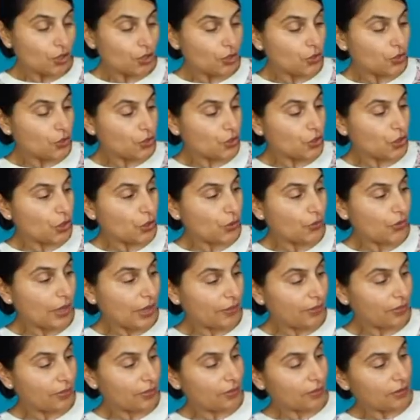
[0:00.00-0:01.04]
so
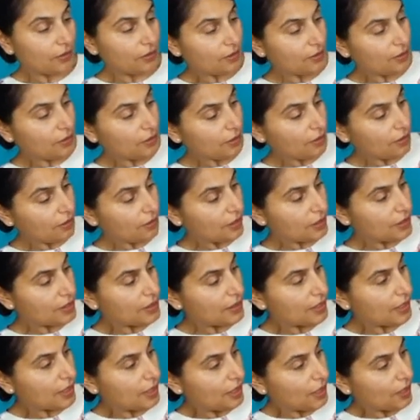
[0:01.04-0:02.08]
that the
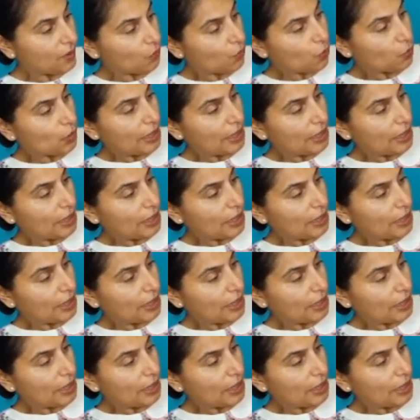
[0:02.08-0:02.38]
seam will